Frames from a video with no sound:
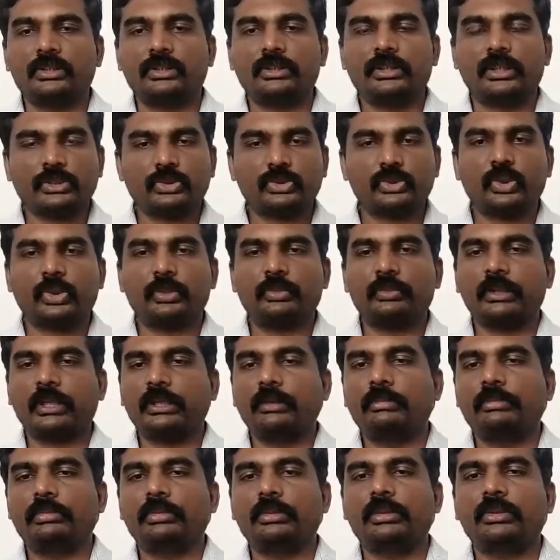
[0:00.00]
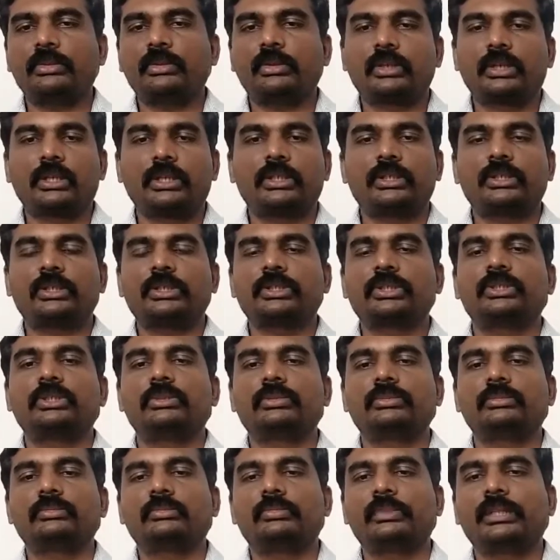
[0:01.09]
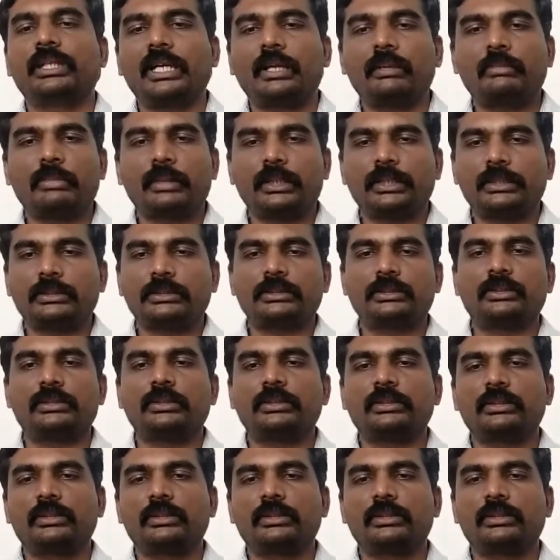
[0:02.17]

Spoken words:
desktop type or a pick and place